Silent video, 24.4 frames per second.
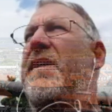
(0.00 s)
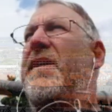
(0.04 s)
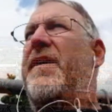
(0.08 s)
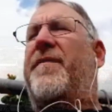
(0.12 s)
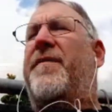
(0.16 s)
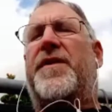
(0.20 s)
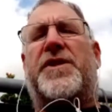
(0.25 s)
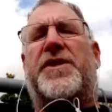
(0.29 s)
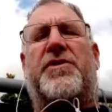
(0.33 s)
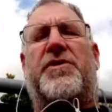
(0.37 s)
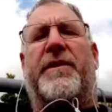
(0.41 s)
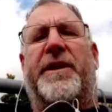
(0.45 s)

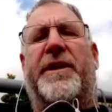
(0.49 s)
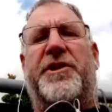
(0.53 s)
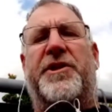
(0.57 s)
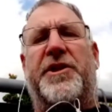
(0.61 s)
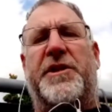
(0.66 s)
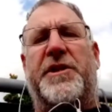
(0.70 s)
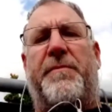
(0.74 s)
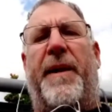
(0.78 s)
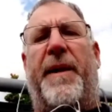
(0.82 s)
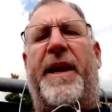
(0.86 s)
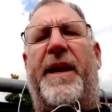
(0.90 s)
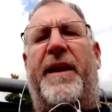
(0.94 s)
infrastructure
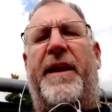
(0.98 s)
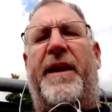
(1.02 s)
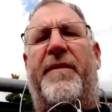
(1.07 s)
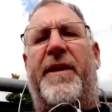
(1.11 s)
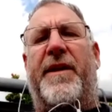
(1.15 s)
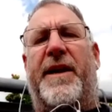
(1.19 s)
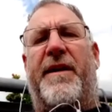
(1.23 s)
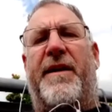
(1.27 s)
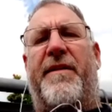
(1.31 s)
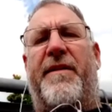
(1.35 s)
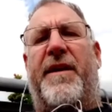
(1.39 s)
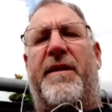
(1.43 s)
spending
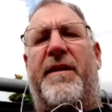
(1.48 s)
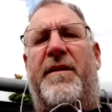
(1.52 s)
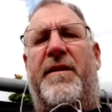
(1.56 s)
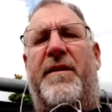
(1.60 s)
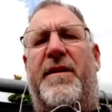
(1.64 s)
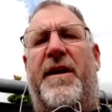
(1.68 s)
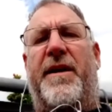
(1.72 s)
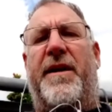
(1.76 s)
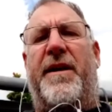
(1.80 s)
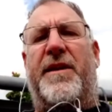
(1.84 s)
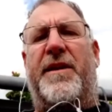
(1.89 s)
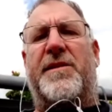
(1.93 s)
that other,
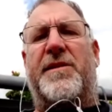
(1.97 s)
other